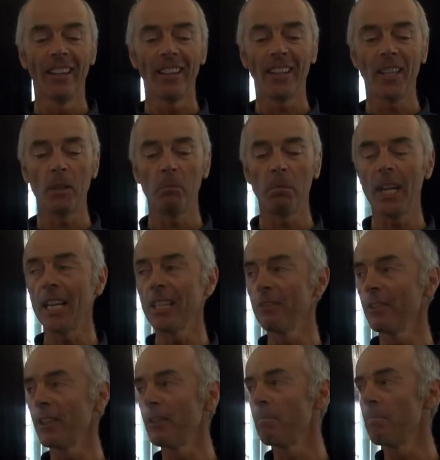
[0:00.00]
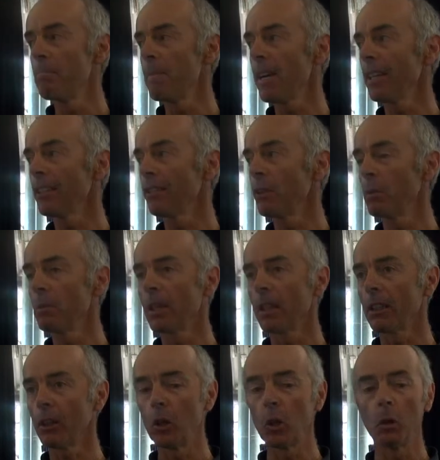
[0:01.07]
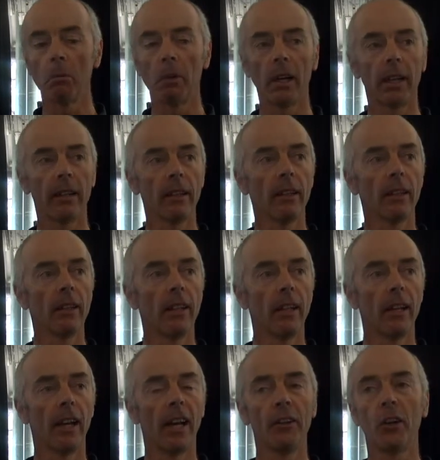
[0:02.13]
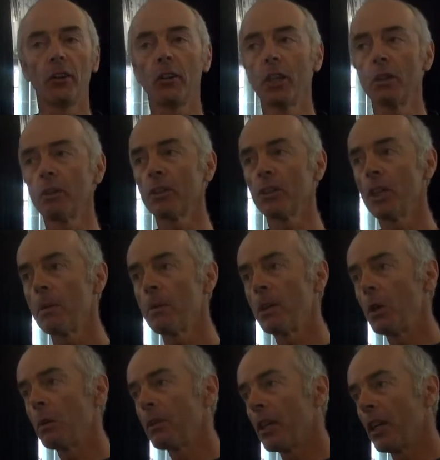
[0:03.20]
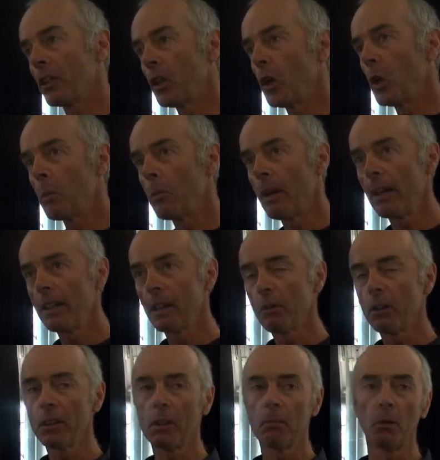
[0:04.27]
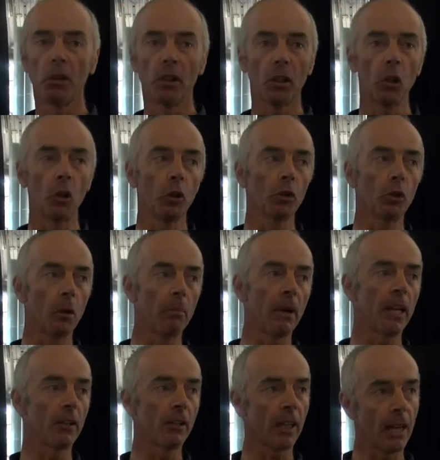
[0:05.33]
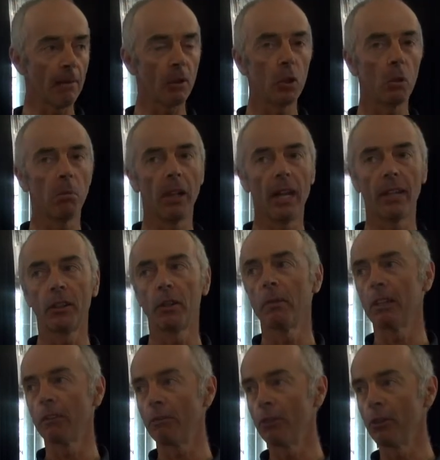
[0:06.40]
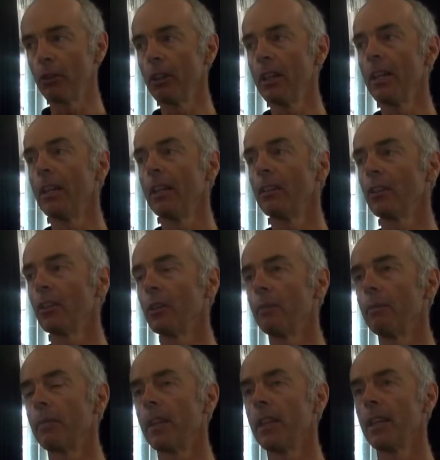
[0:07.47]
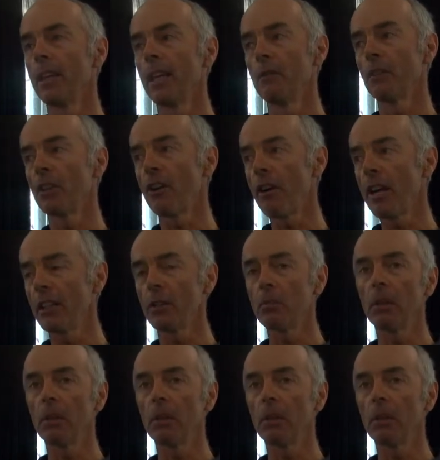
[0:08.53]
They had plans for this massive open-cut coal mine. And not only was it going to be an open-cut coal mine, they wanted to put the coal through a petrochemical plant to make fuel. So it was horrendous.